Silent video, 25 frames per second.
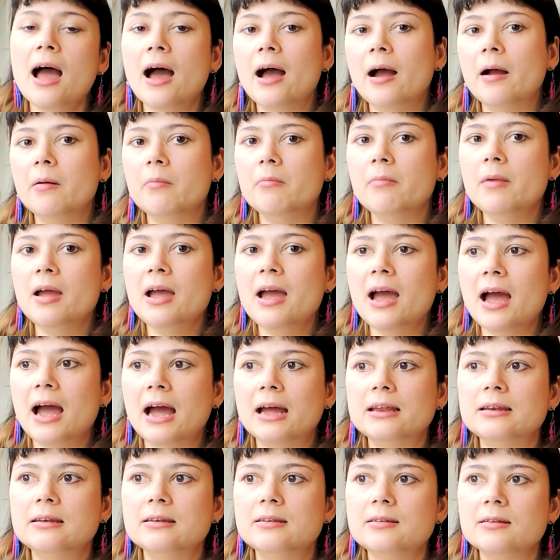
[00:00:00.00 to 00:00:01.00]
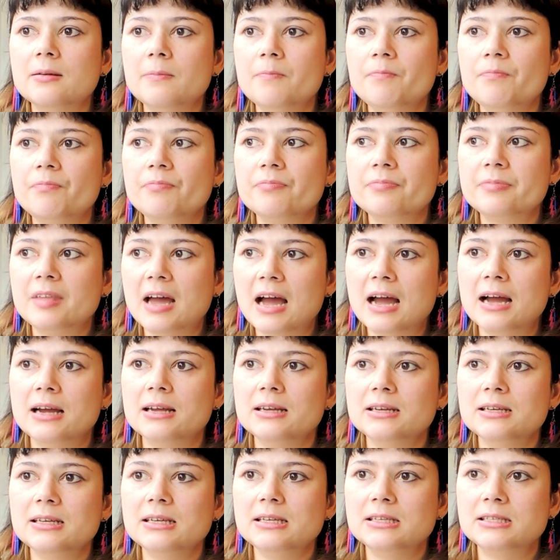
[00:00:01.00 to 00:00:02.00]
And that
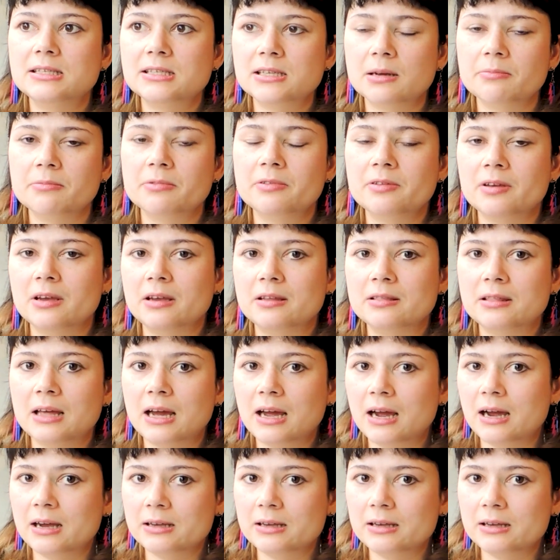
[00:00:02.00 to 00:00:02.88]
is something that